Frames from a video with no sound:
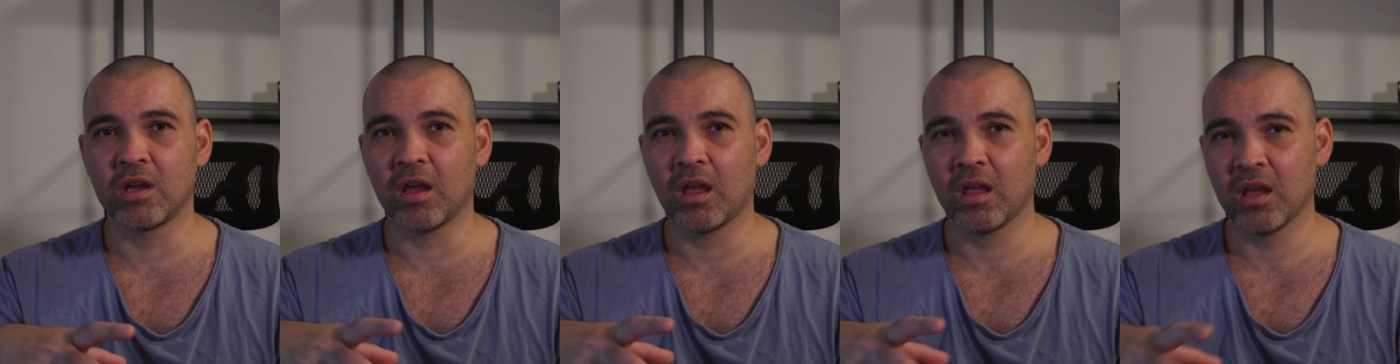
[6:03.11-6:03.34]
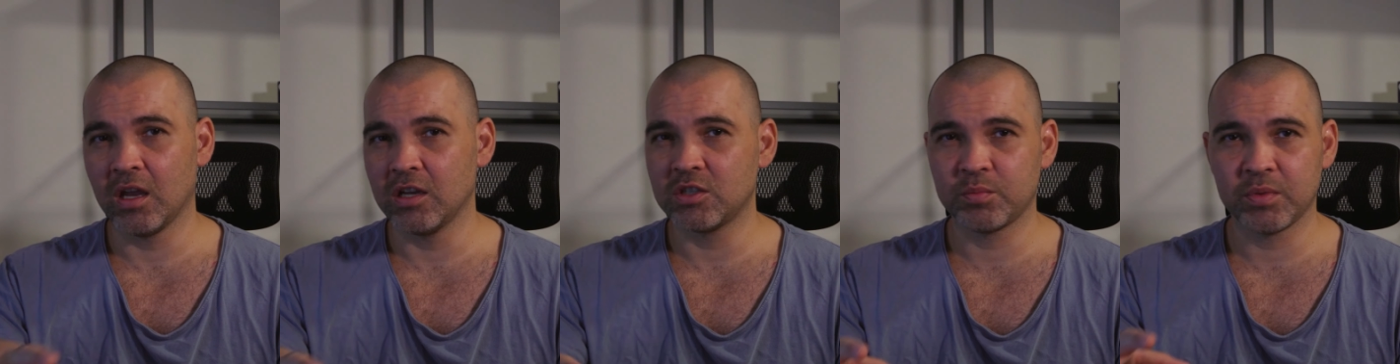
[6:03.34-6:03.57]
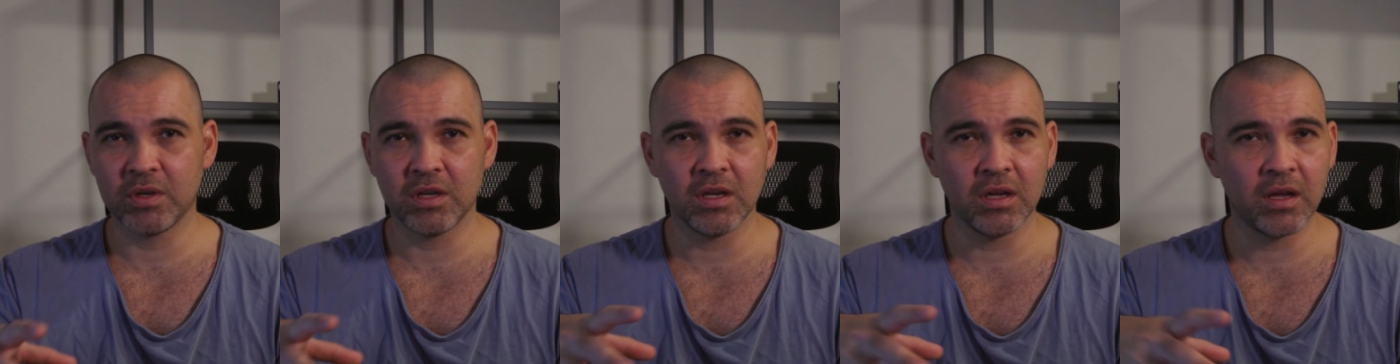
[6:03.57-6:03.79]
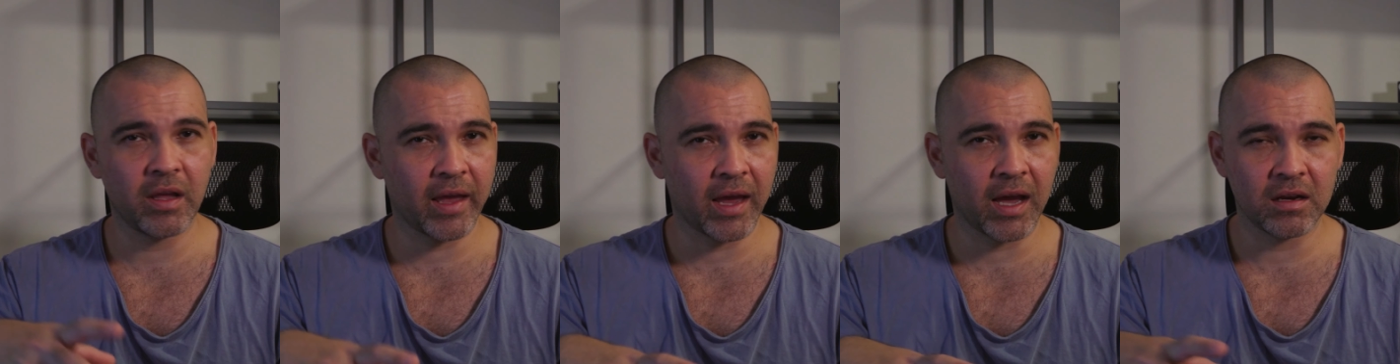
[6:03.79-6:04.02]
like
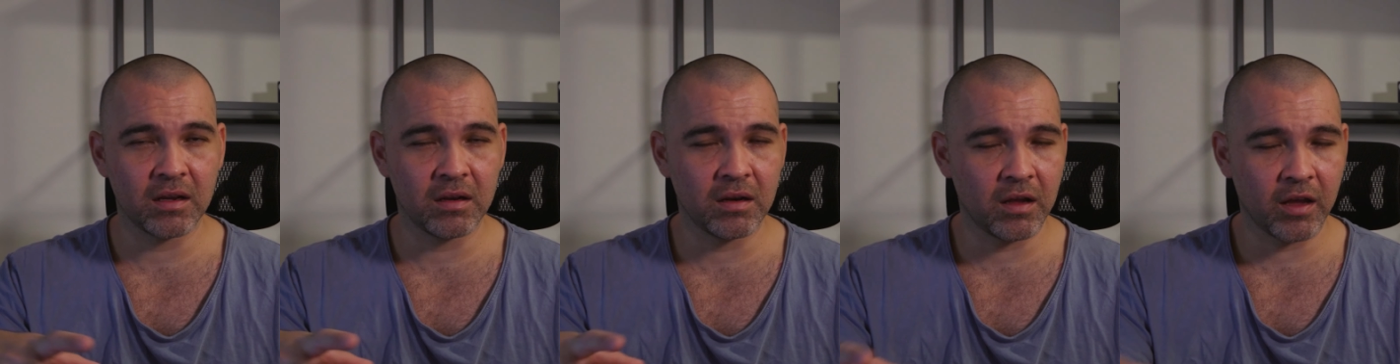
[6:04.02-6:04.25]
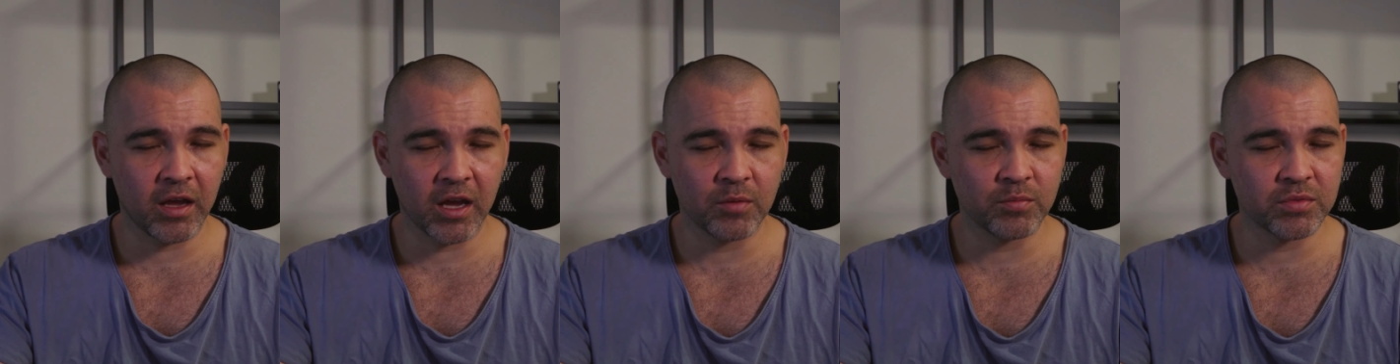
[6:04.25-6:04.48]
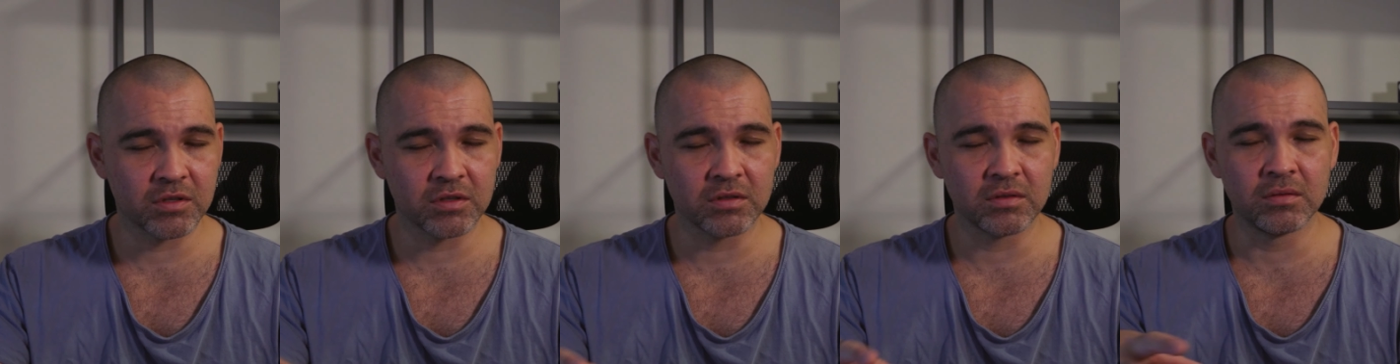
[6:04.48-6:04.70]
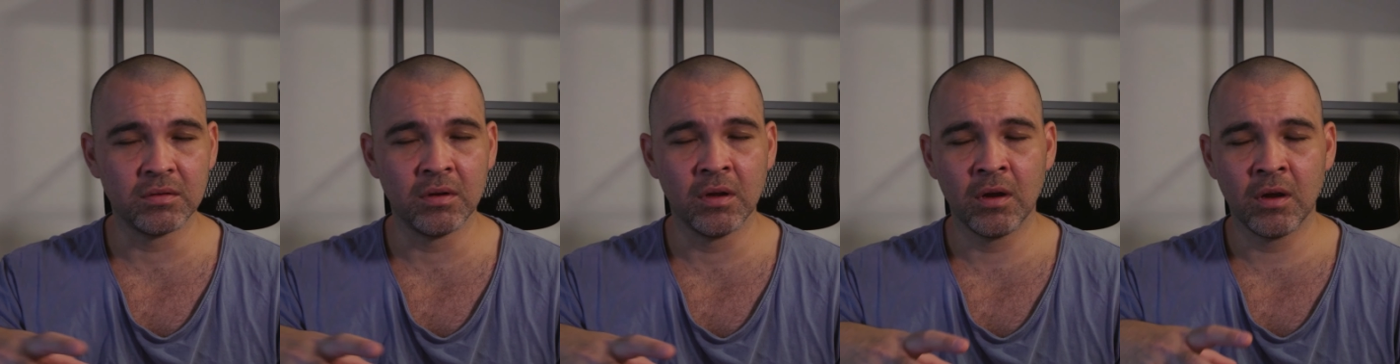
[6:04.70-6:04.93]
HP, Canon,
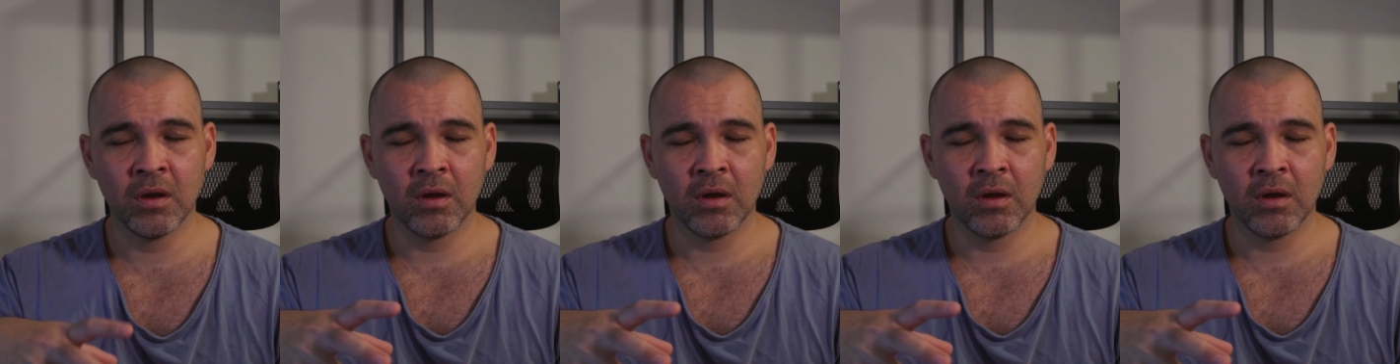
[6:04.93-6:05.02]
Epson,